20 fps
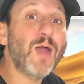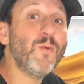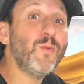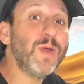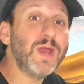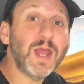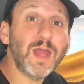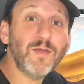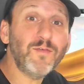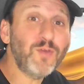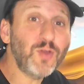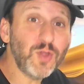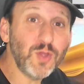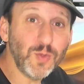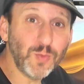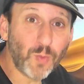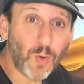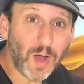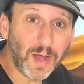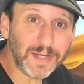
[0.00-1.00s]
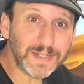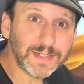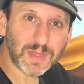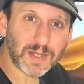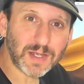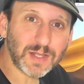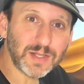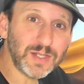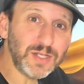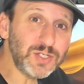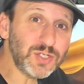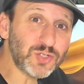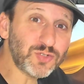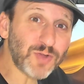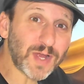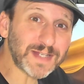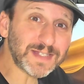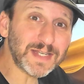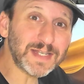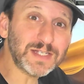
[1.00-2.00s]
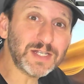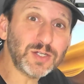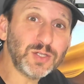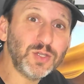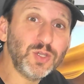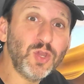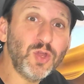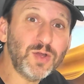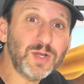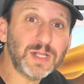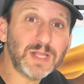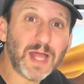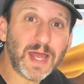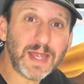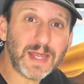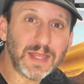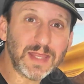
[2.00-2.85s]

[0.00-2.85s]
whenever you want. These addresses look like